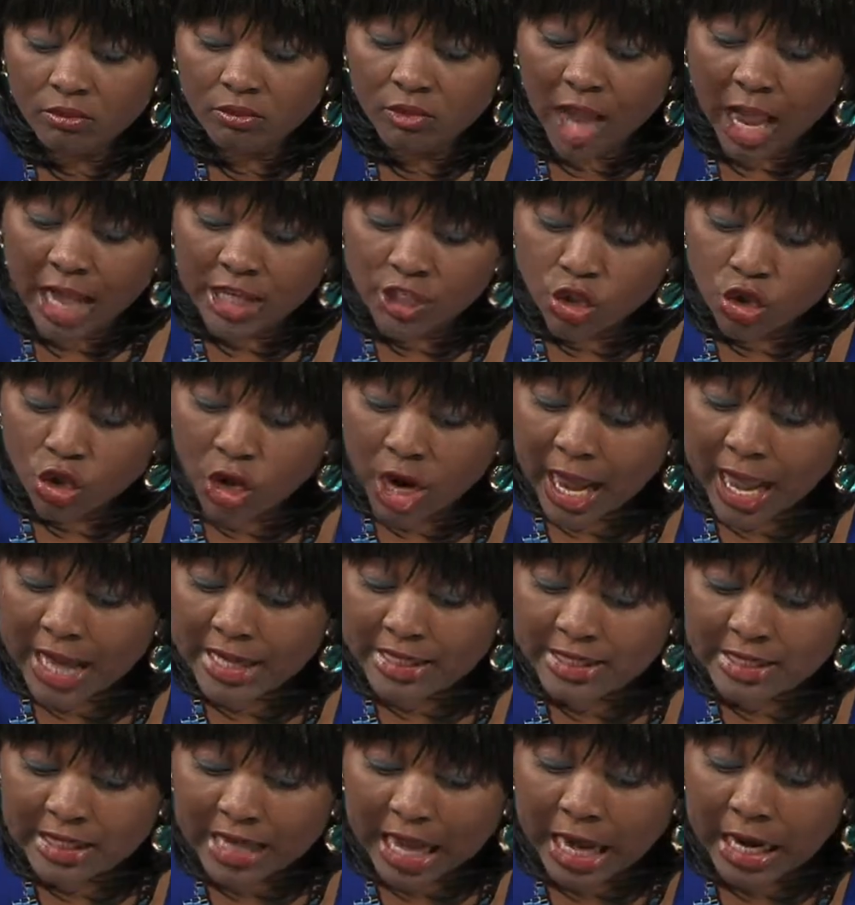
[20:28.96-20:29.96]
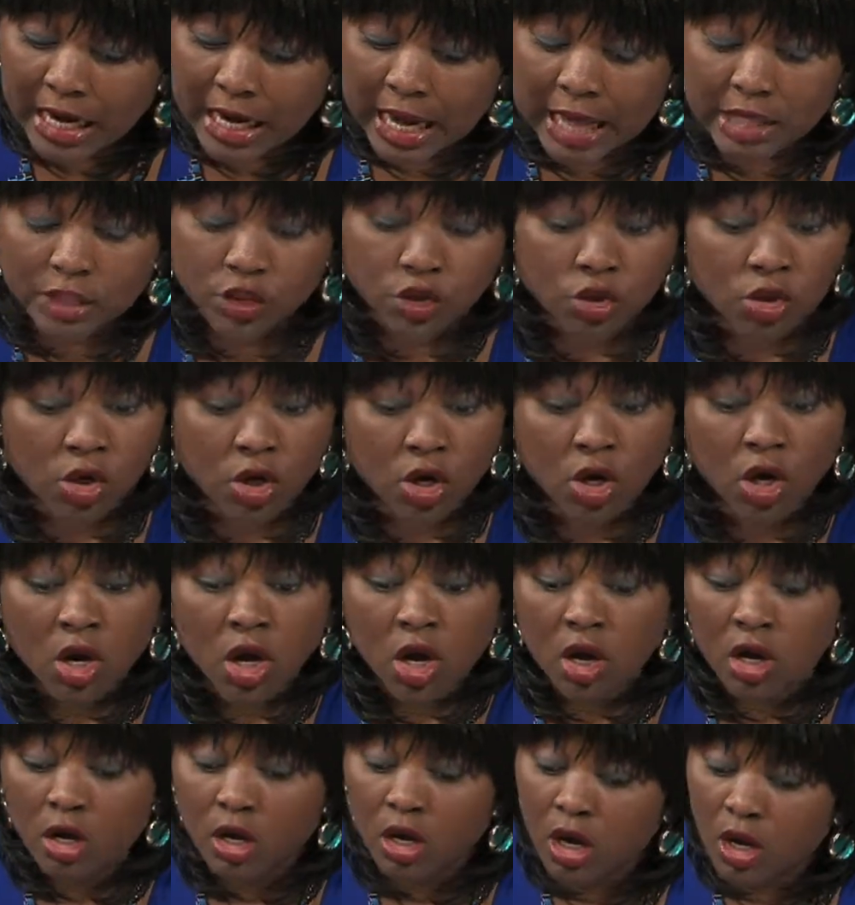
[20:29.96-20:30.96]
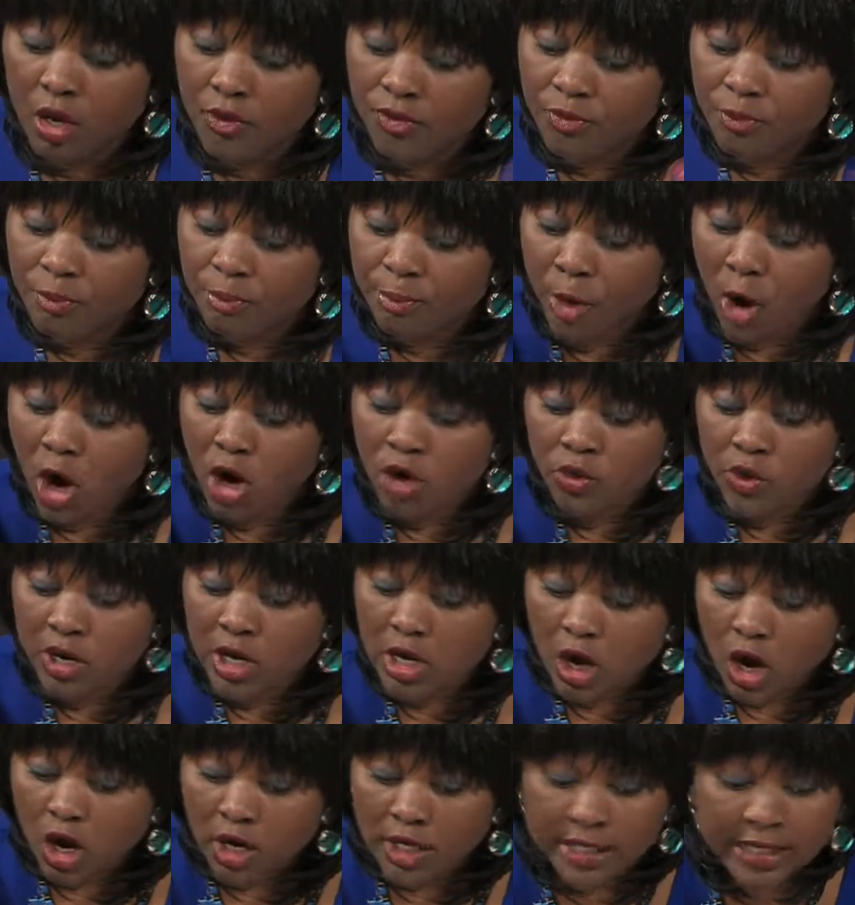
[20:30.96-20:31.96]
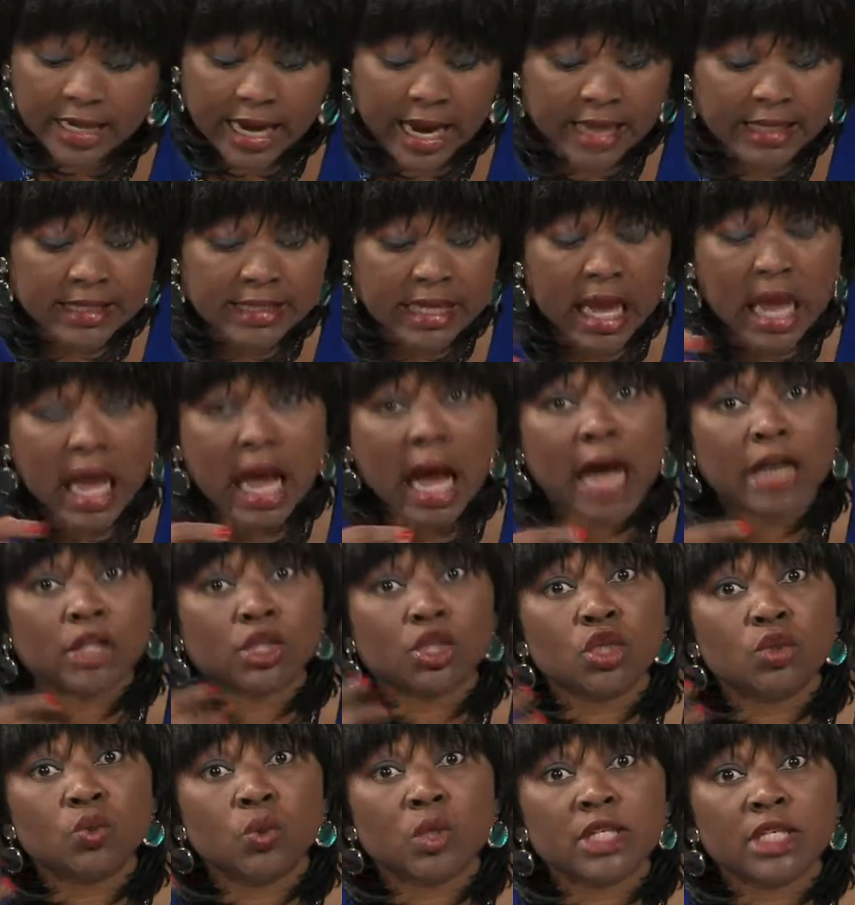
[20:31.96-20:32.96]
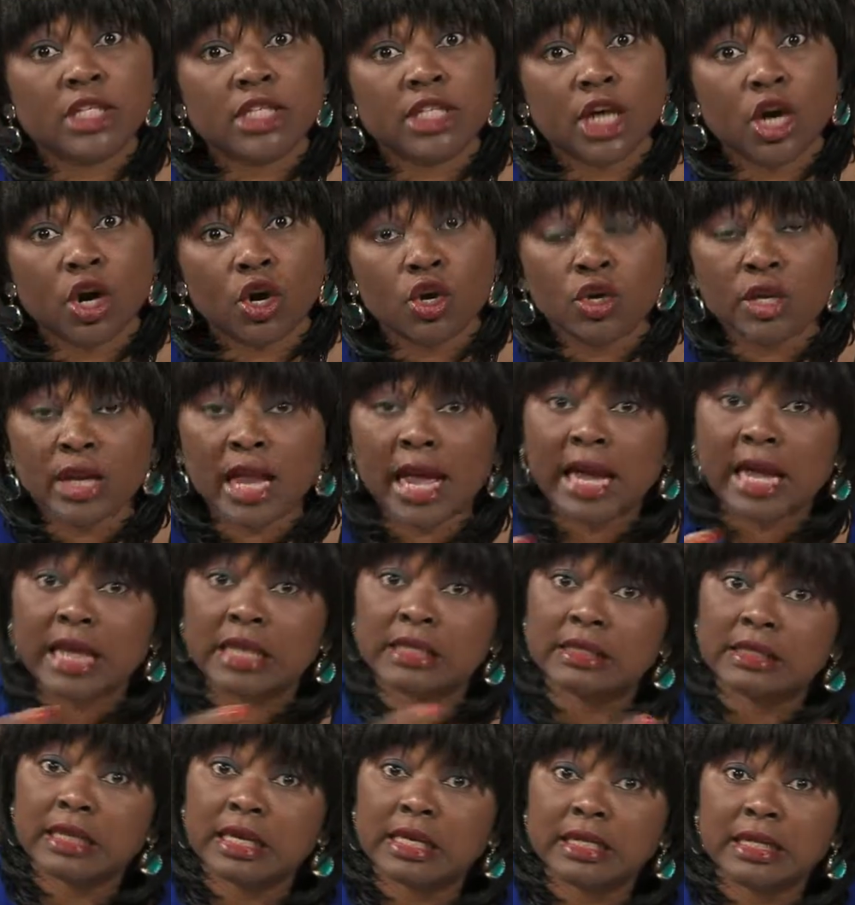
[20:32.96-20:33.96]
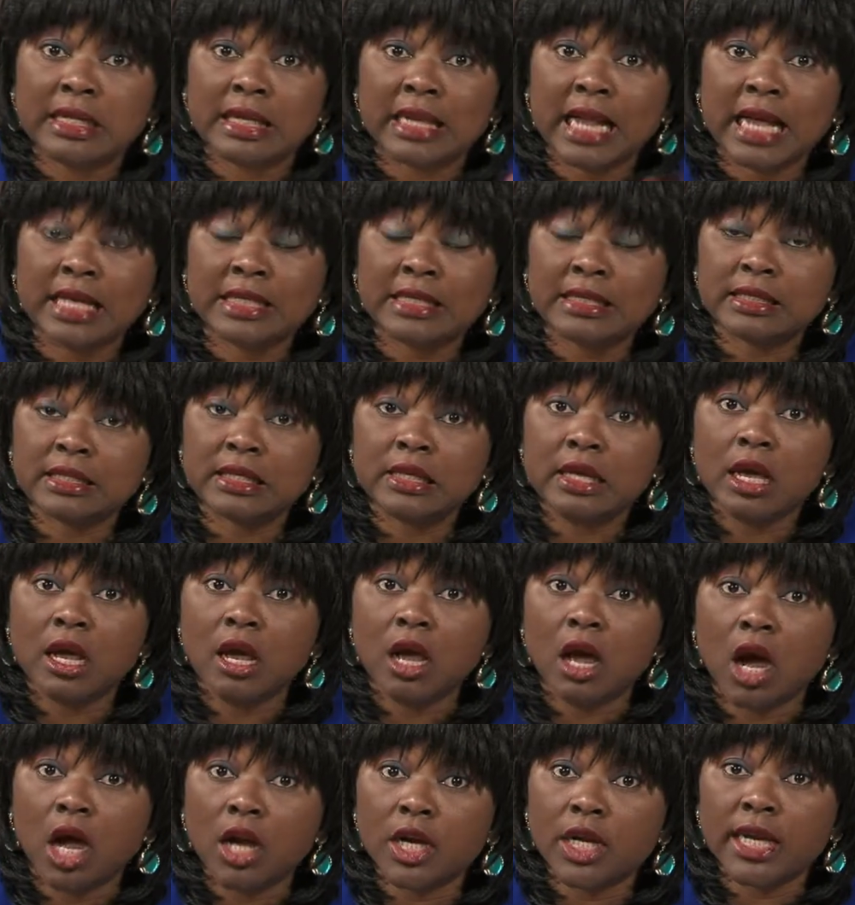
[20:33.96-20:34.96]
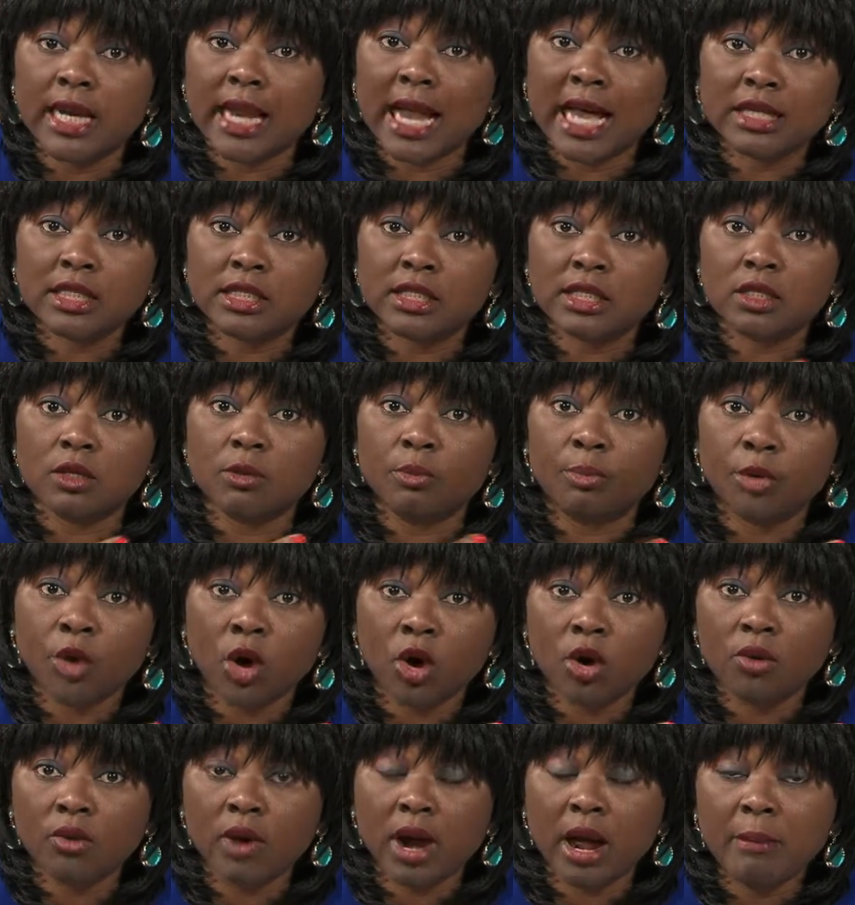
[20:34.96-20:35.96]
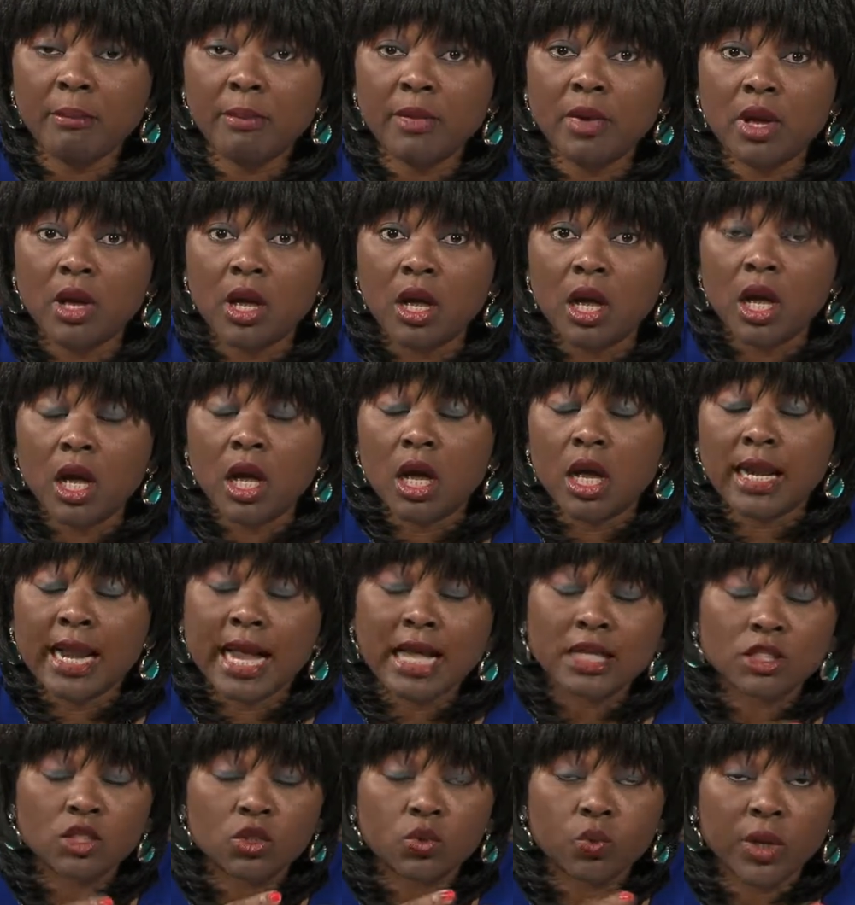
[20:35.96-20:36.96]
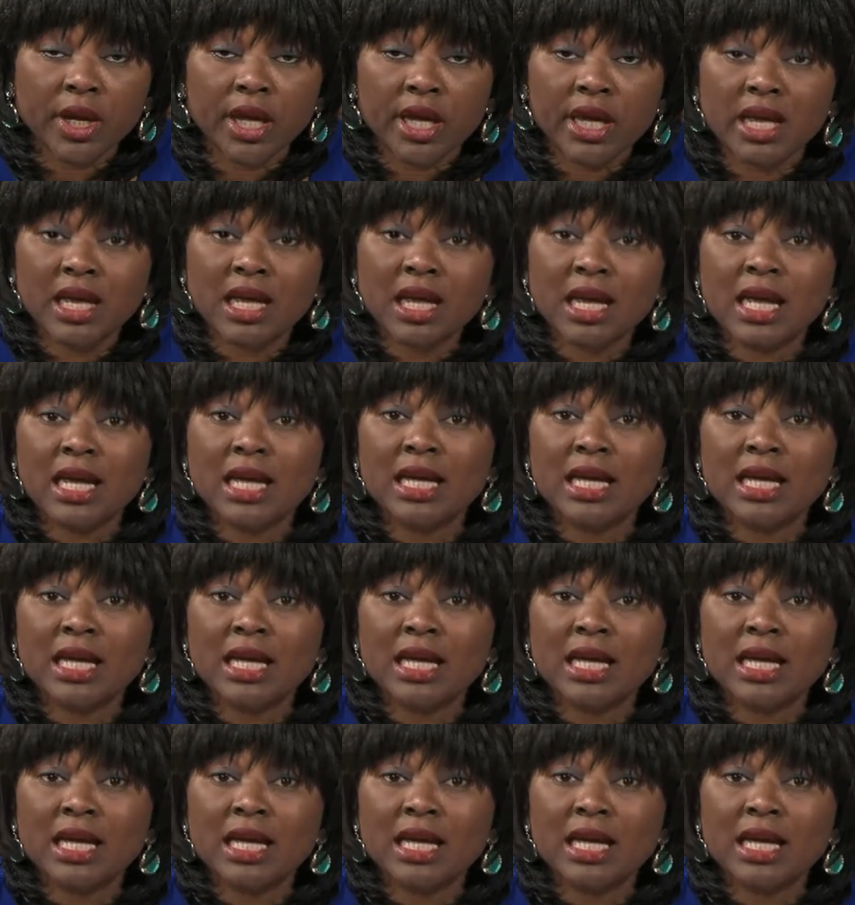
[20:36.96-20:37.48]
as you're asking, uh, as you're uh, pondering on that, I just want to tell you, like I said, the last on the last program last week,